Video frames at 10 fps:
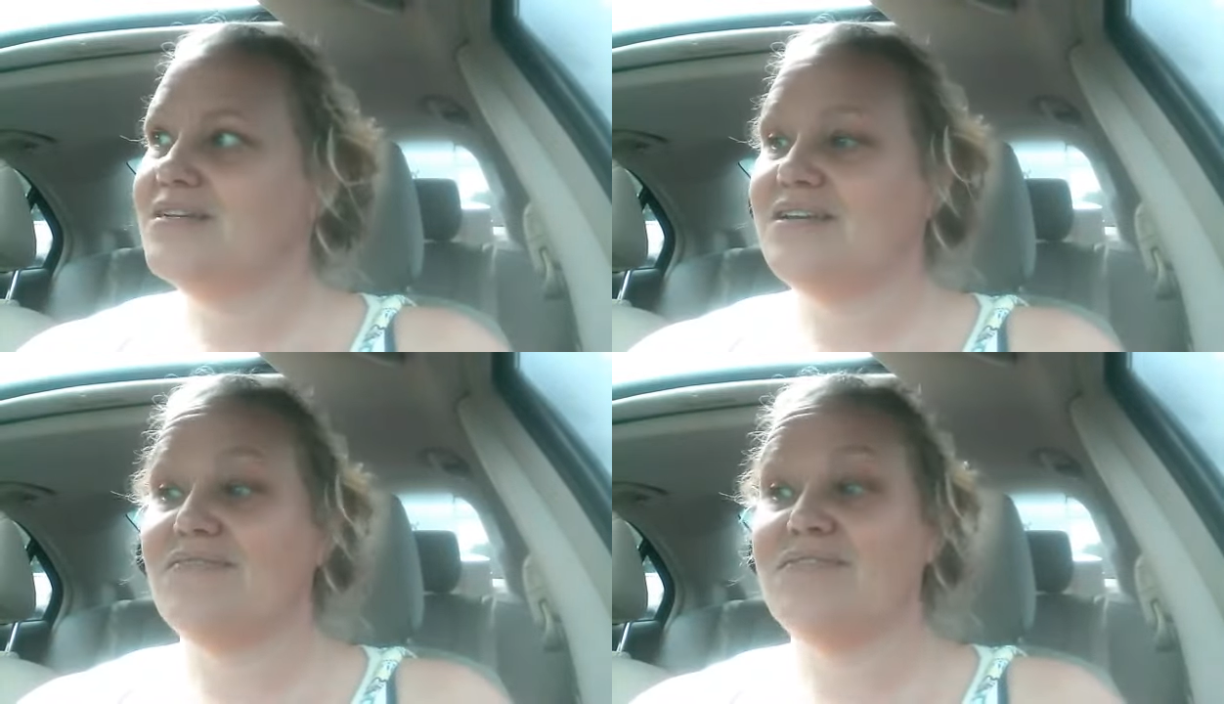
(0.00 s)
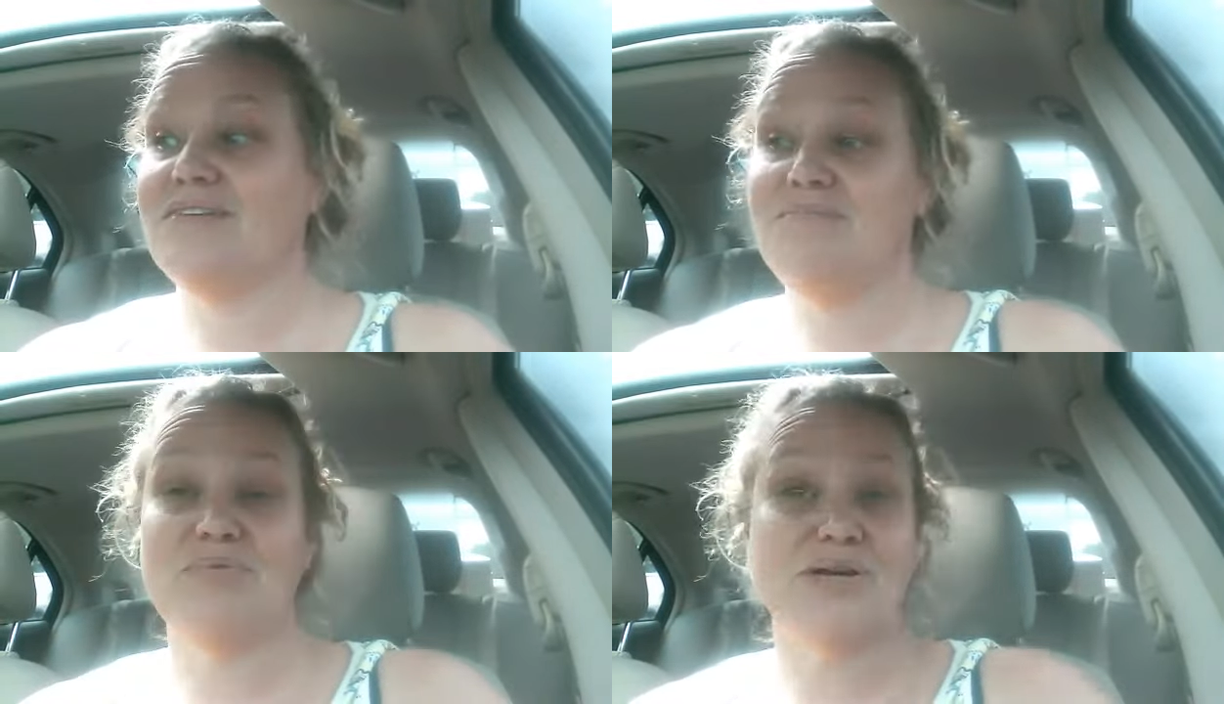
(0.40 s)

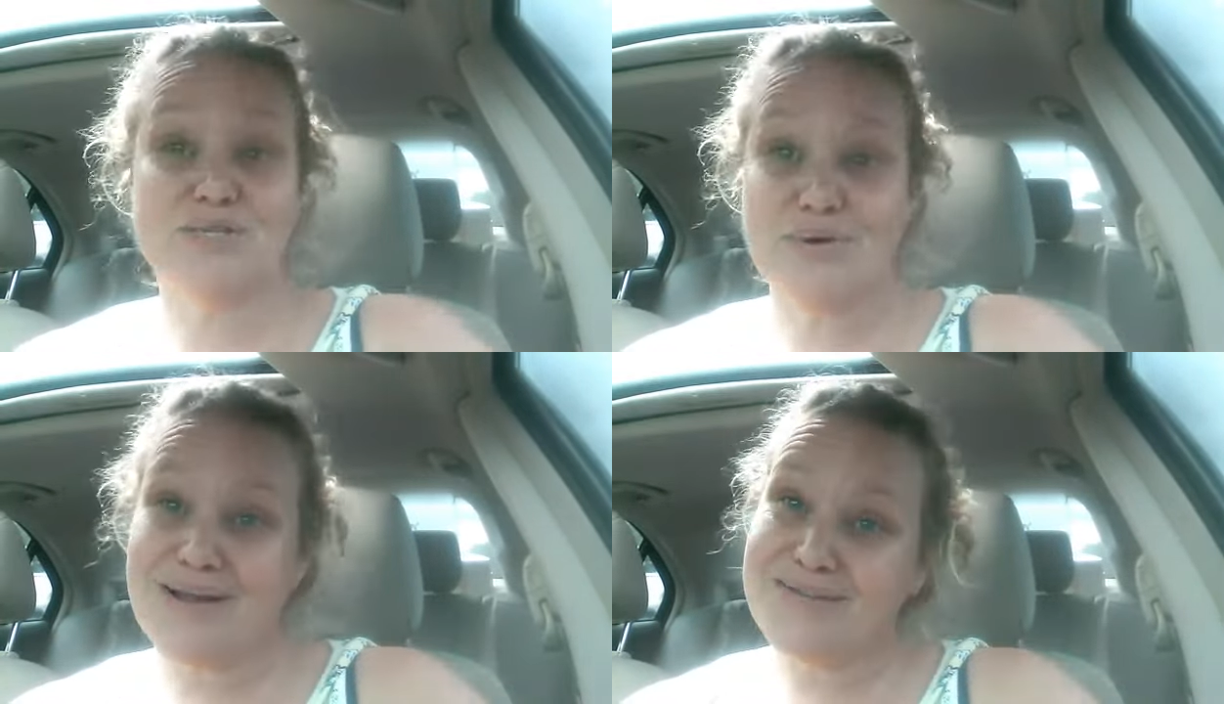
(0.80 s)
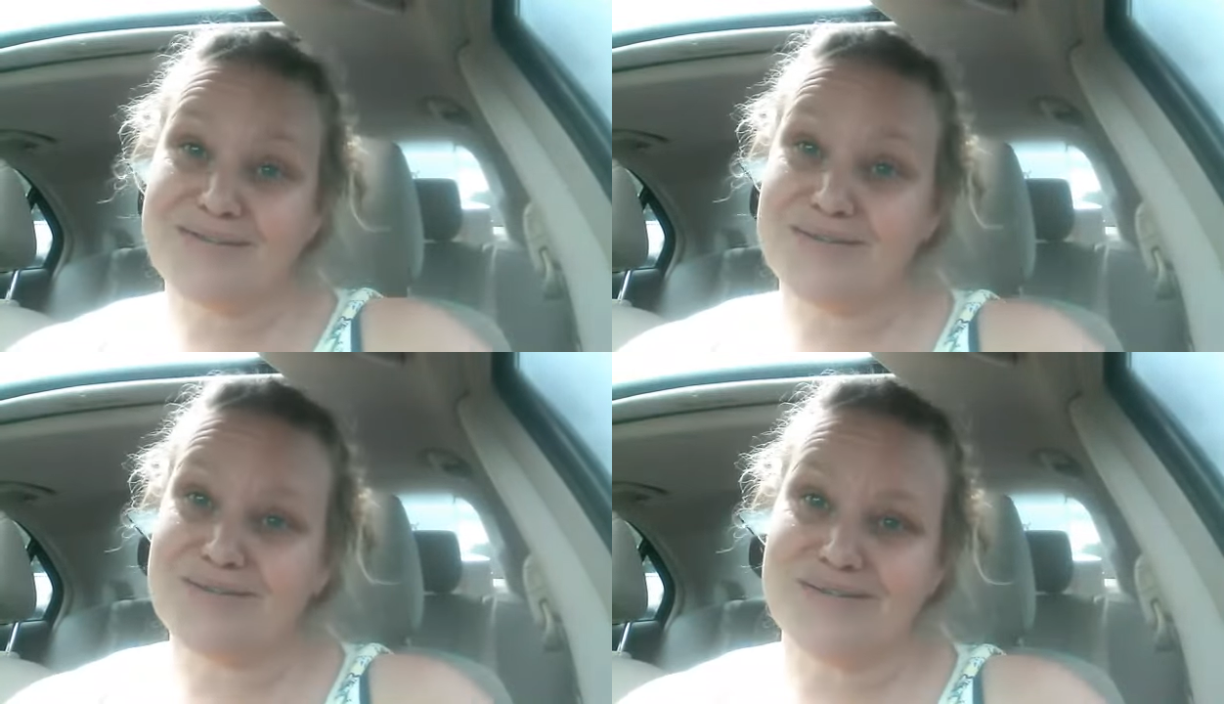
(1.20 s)
Definitely prayers were
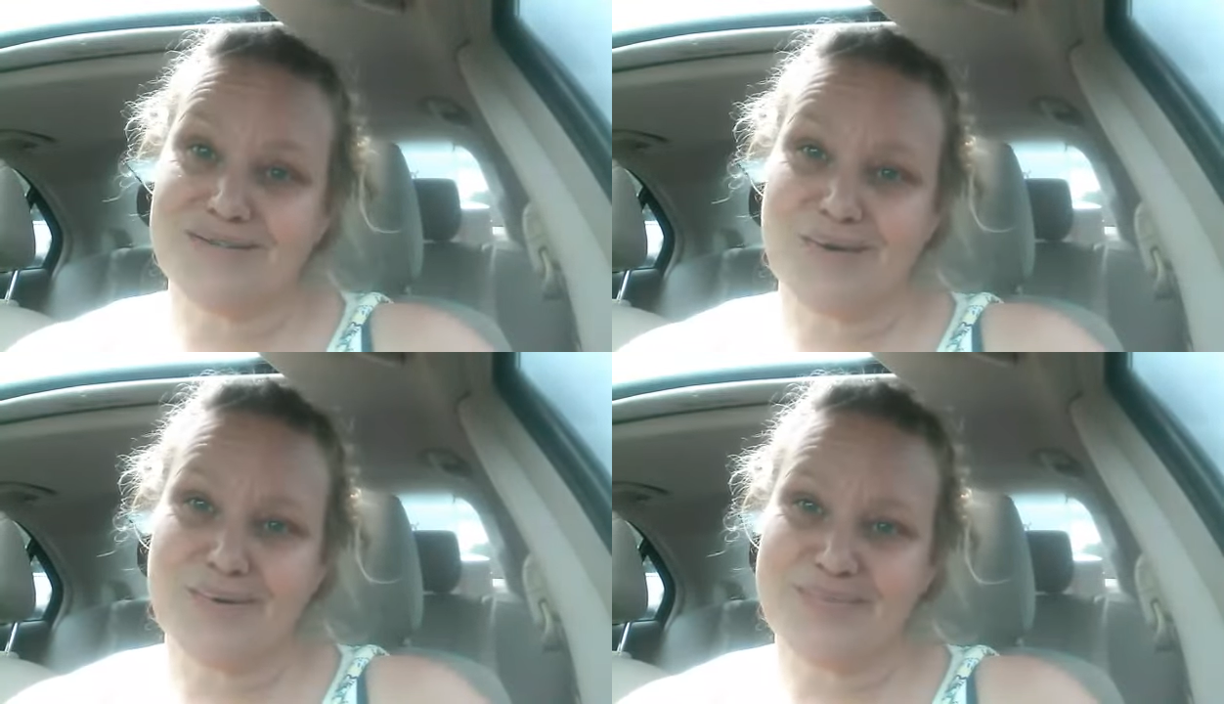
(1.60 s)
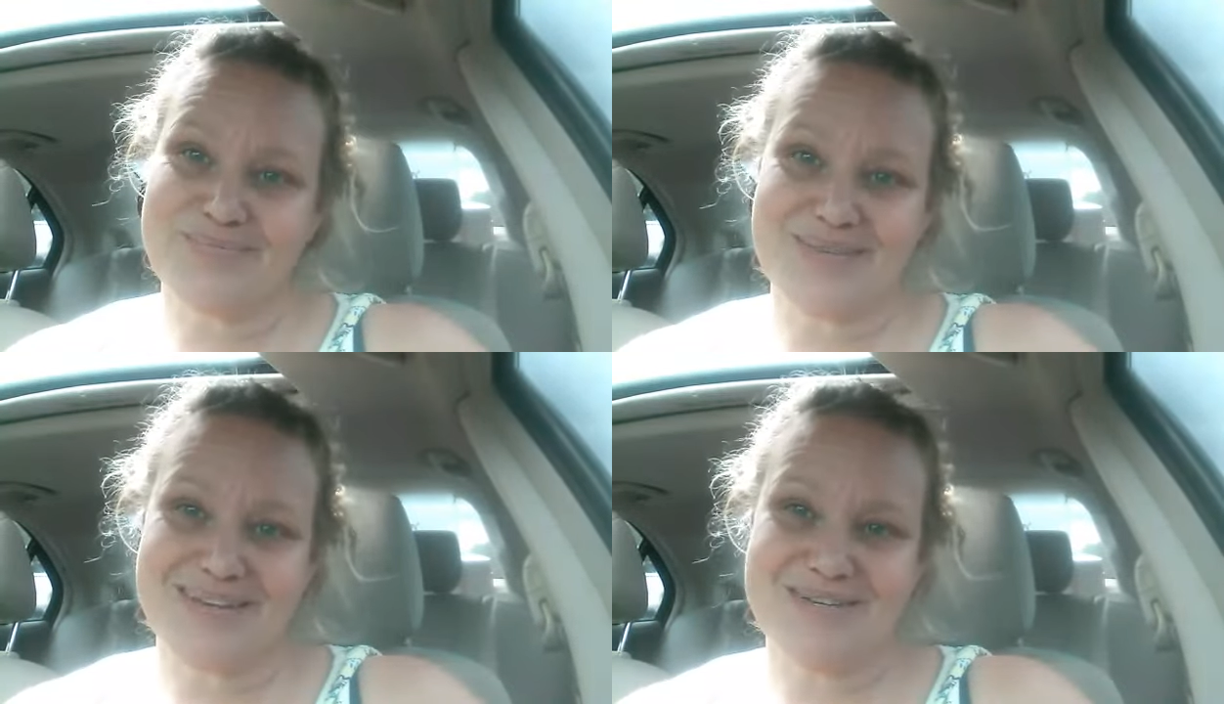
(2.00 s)
answered. So
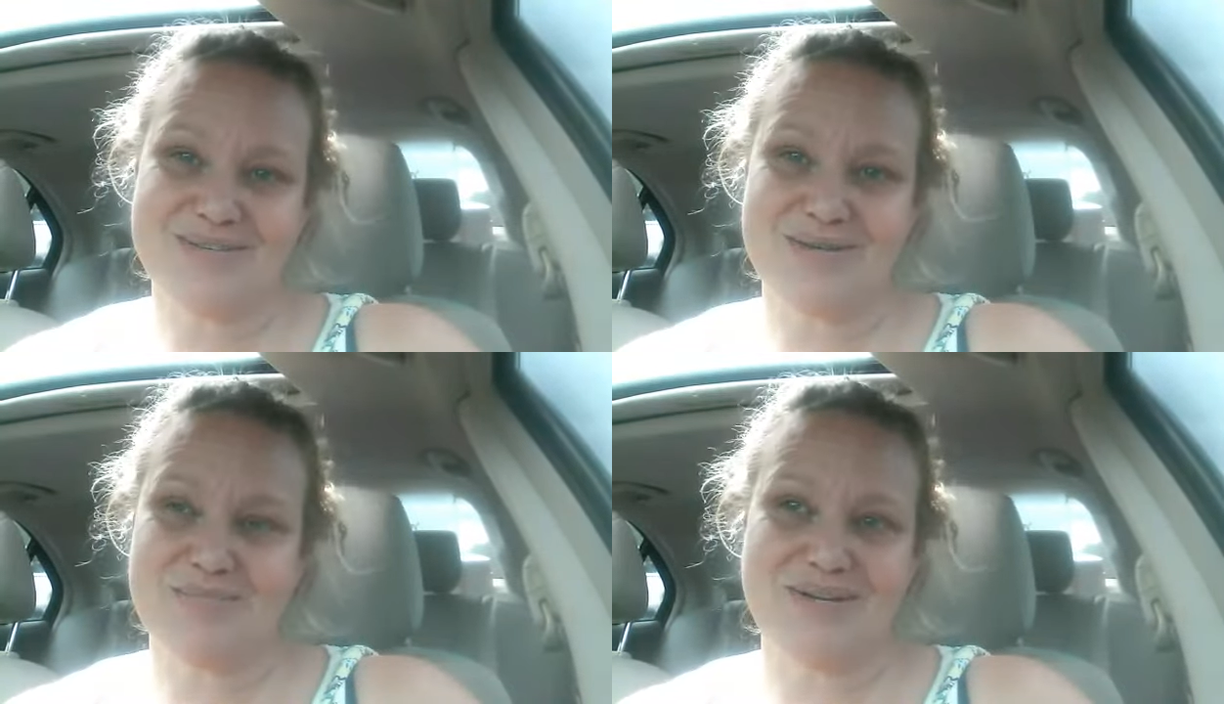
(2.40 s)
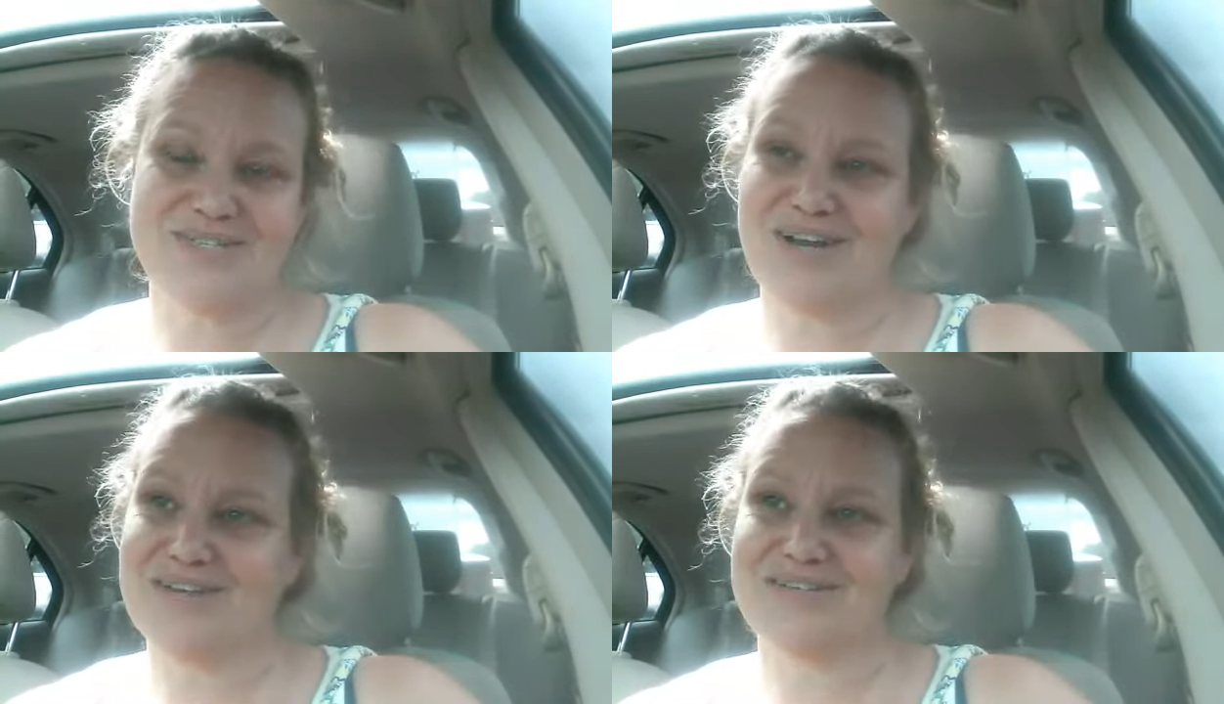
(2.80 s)
thank you so
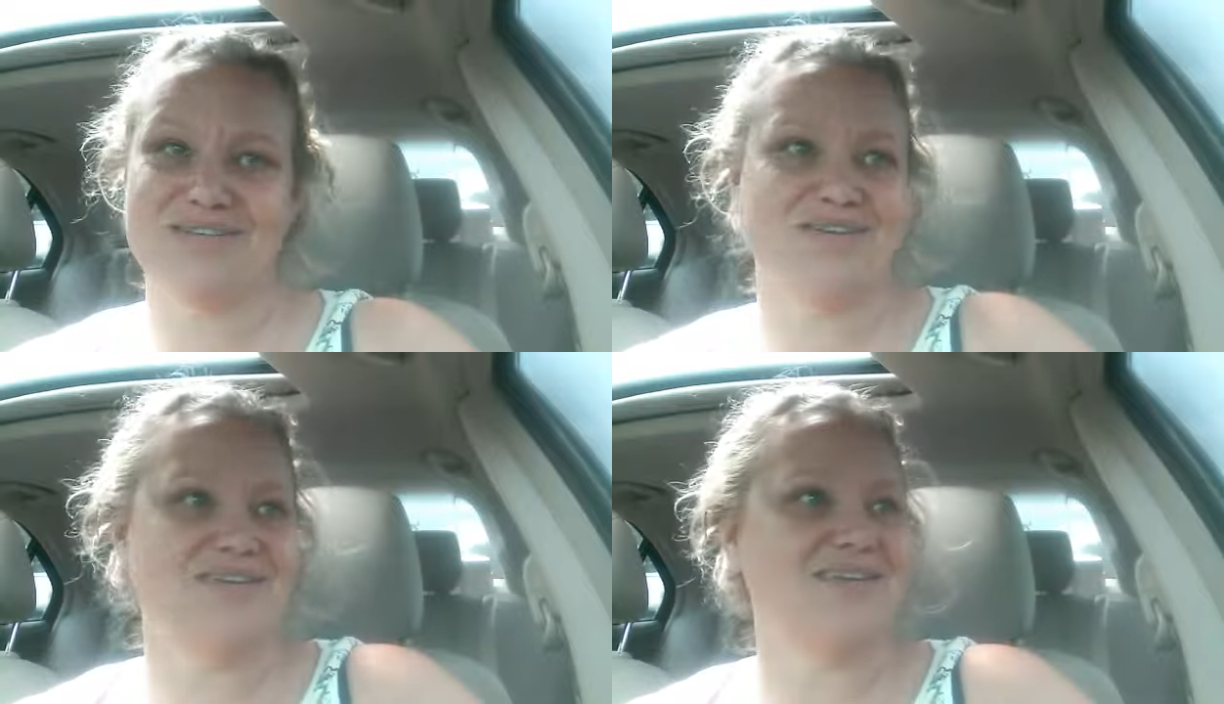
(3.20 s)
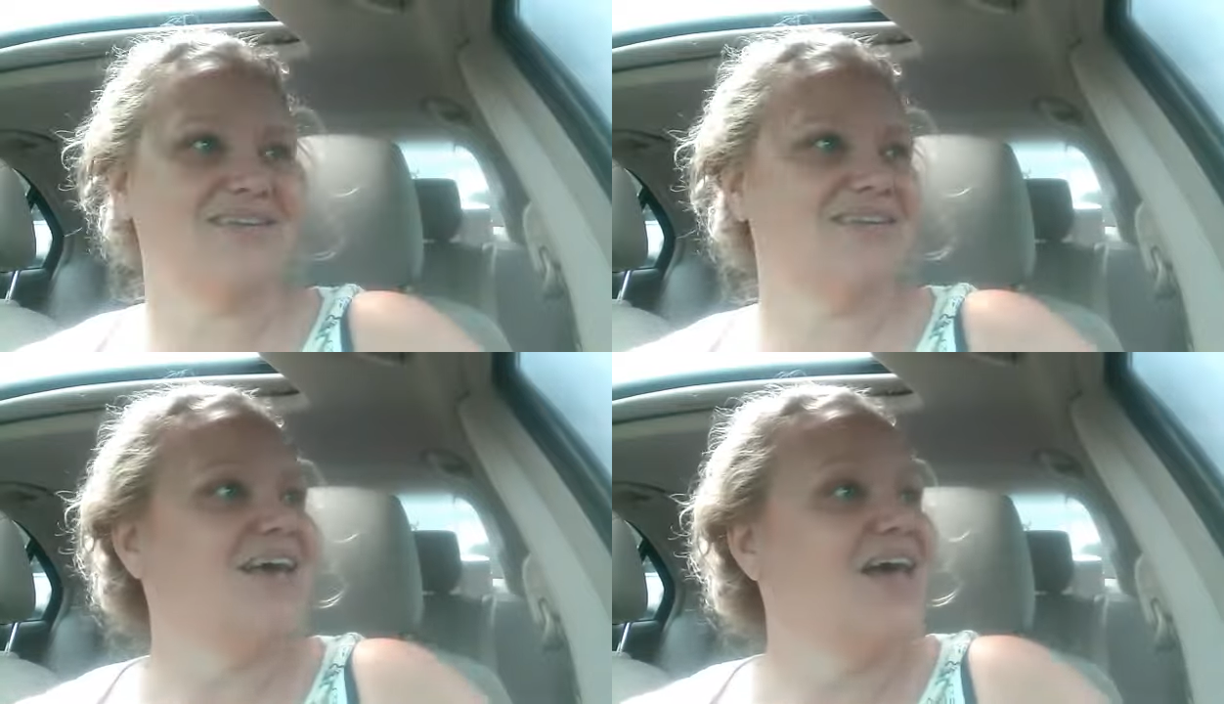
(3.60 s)
much. God is good. And